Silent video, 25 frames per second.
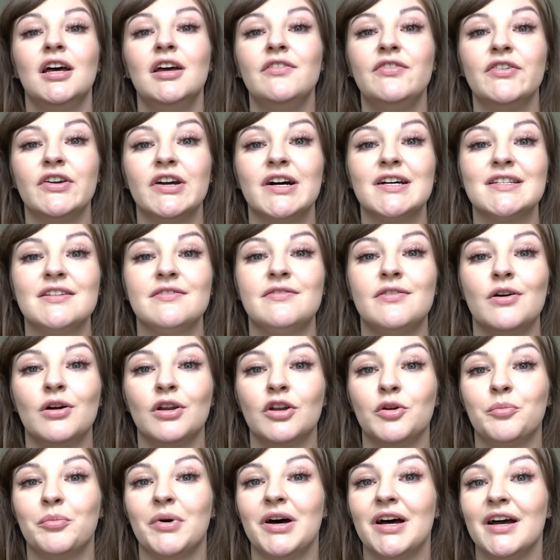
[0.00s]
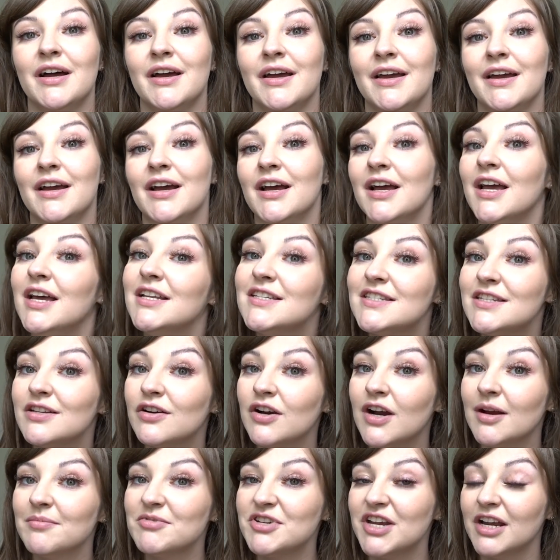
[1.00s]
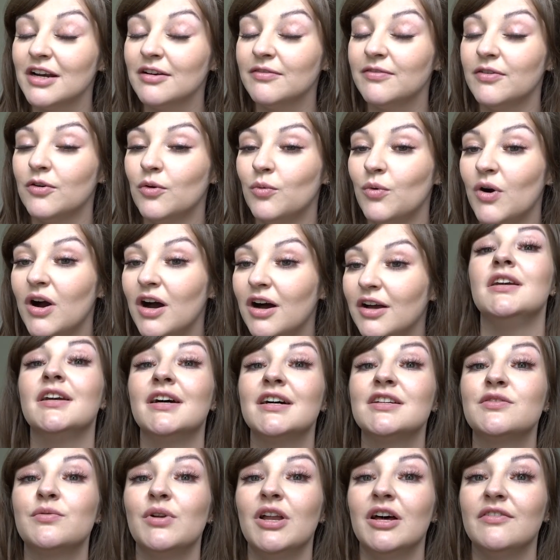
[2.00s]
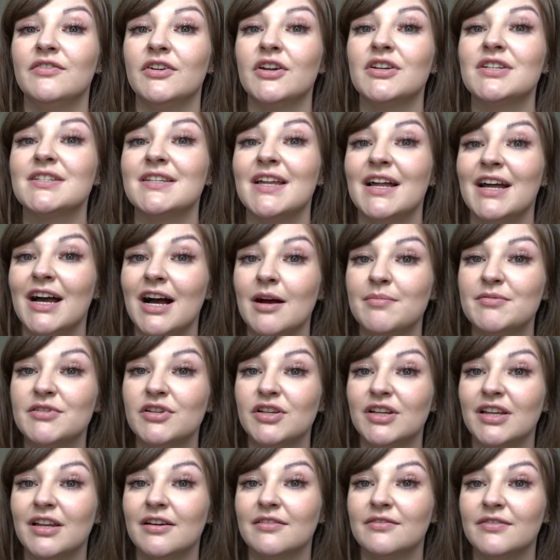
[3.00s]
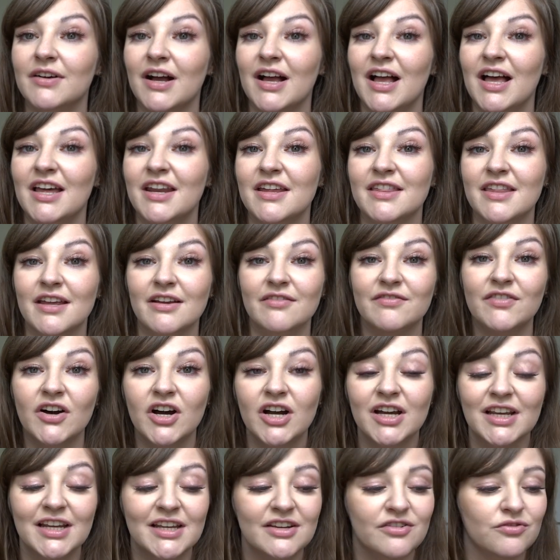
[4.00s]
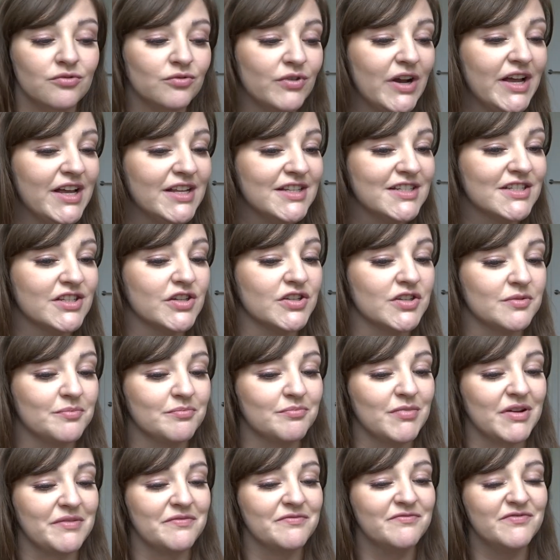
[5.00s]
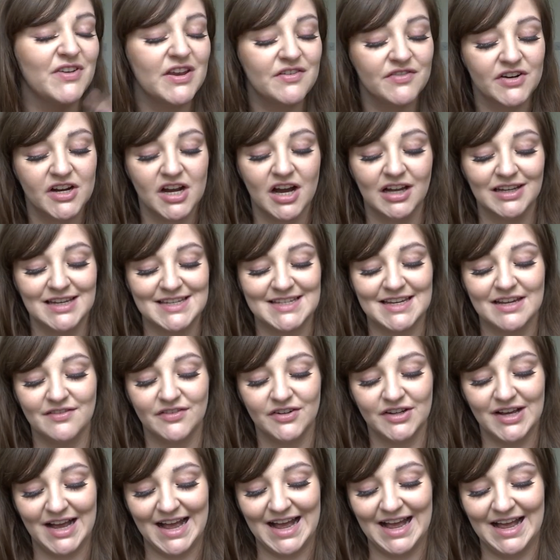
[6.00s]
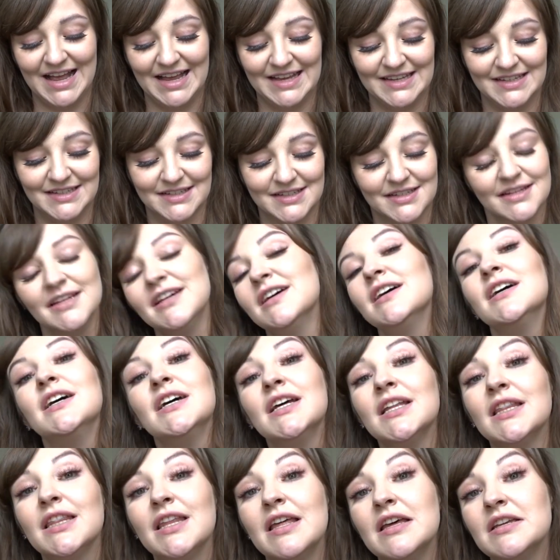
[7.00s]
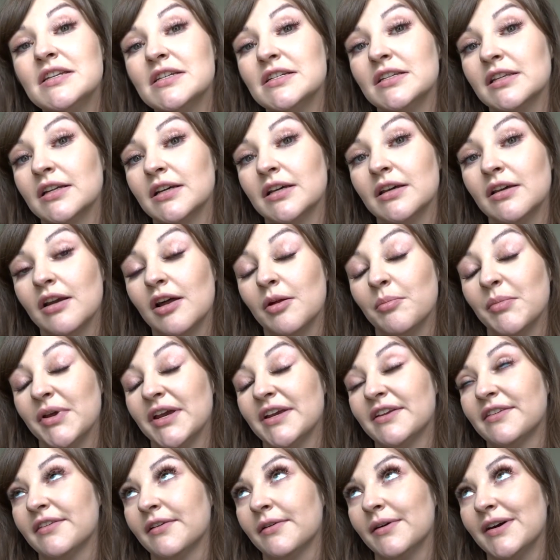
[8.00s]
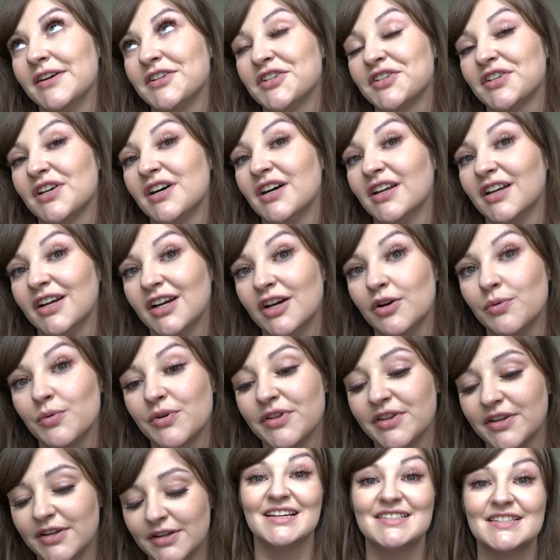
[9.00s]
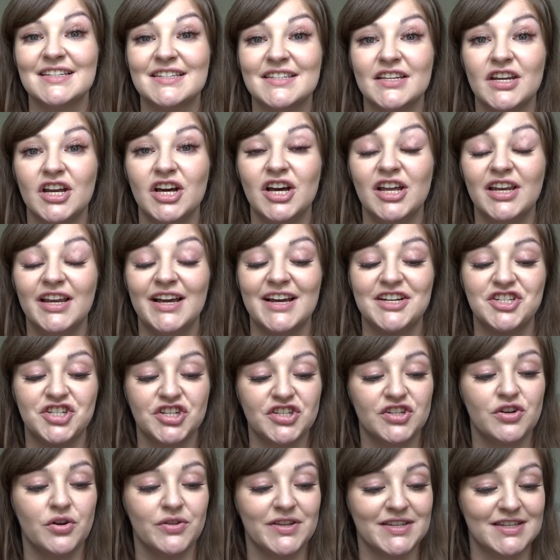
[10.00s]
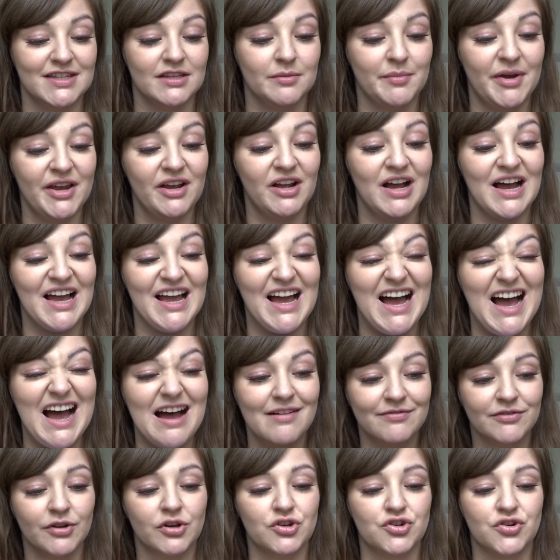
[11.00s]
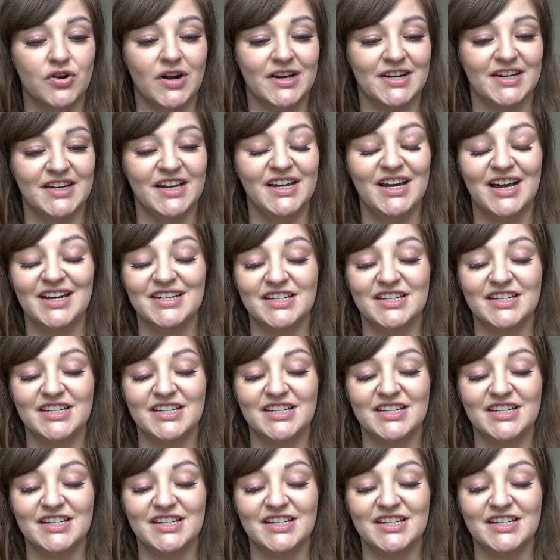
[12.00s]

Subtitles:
If you guys have followed my Instagram channel for a while, you guys will have noticed that I absolutely love anything violet, reds. Those are my favorite colors ever, and they just look good on me, so I just kind of go with it. As I said earlier, I just got this in the mail. I have not tried it yet.